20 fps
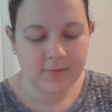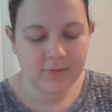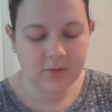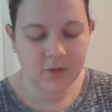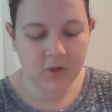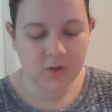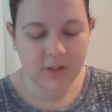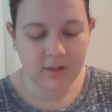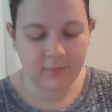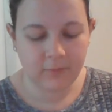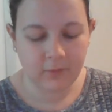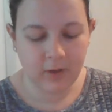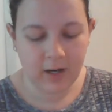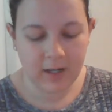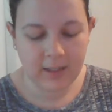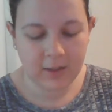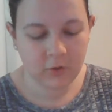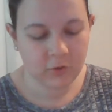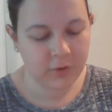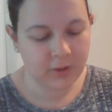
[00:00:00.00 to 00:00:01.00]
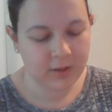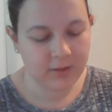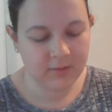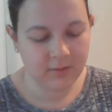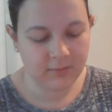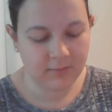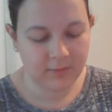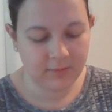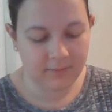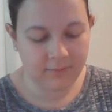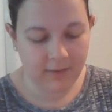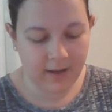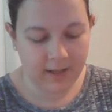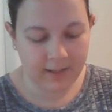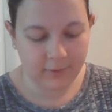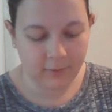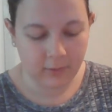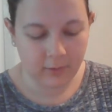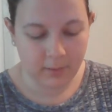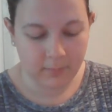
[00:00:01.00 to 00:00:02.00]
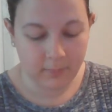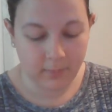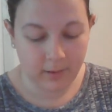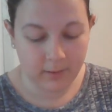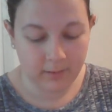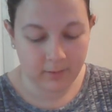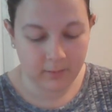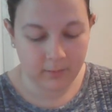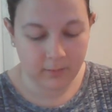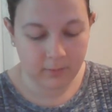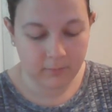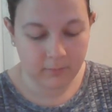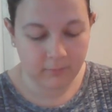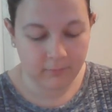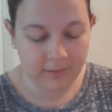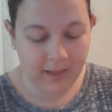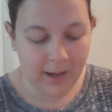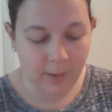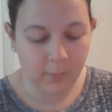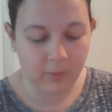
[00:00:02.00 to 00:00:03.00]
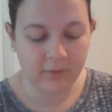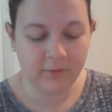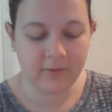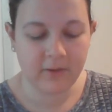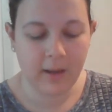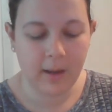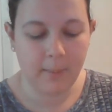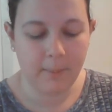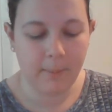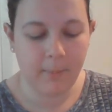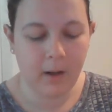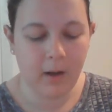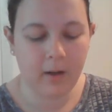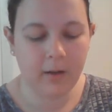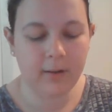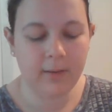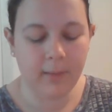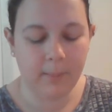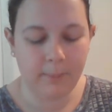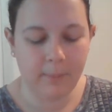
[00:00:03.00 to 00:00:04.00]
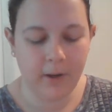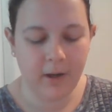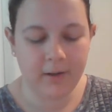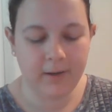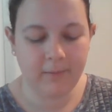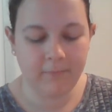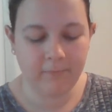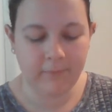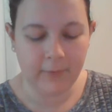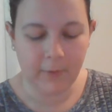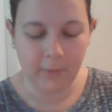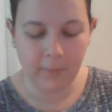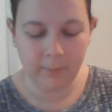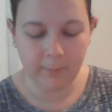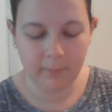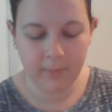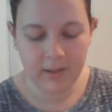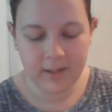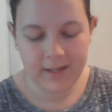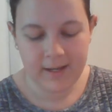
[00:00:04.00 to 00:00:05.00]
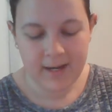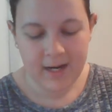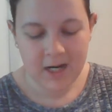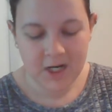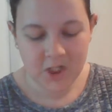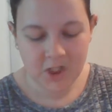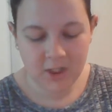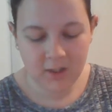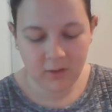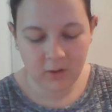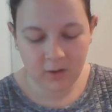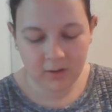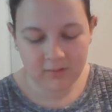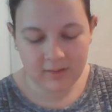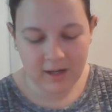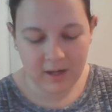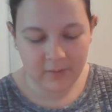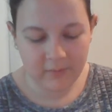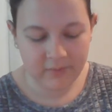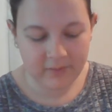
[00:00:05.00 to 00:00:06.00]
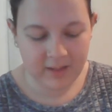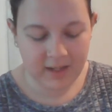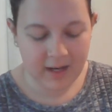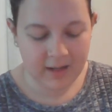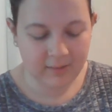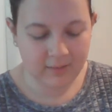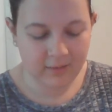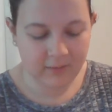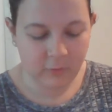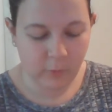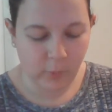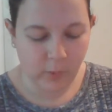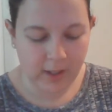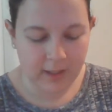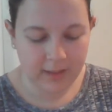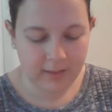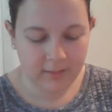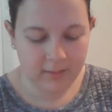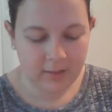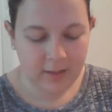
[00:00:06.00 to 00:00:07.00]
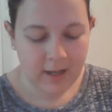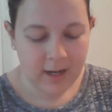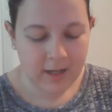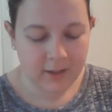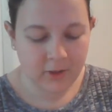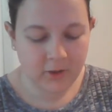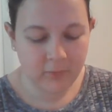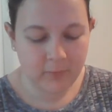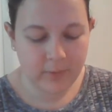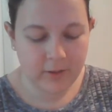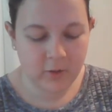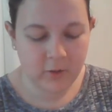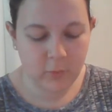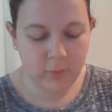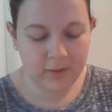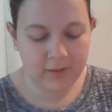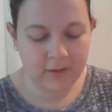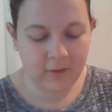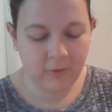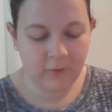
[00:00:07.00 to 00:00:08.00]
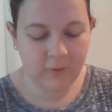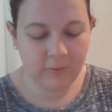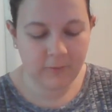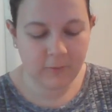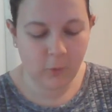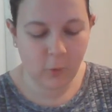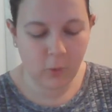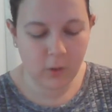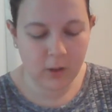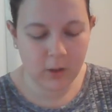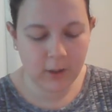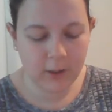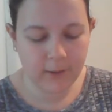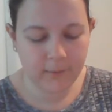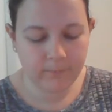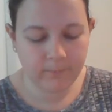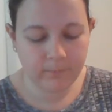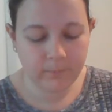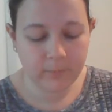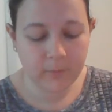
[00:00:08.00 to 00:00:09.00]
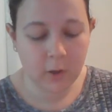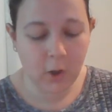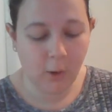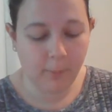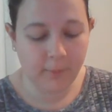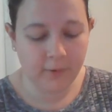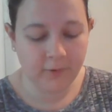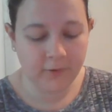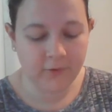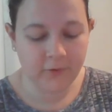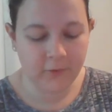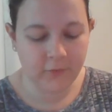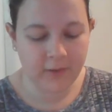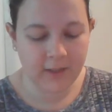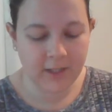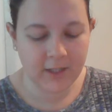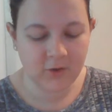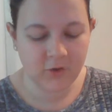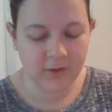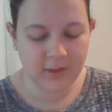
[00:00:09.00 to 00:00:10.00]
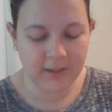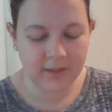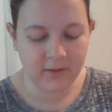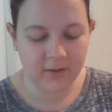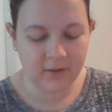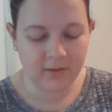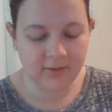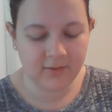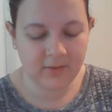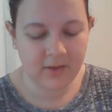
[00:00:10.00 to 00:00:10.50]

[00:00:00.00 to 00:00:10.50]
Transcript: searching for any trace of the fire among flowers among the mud and foam. She looked down at the endless white. And you've been doing this for almost 300 years.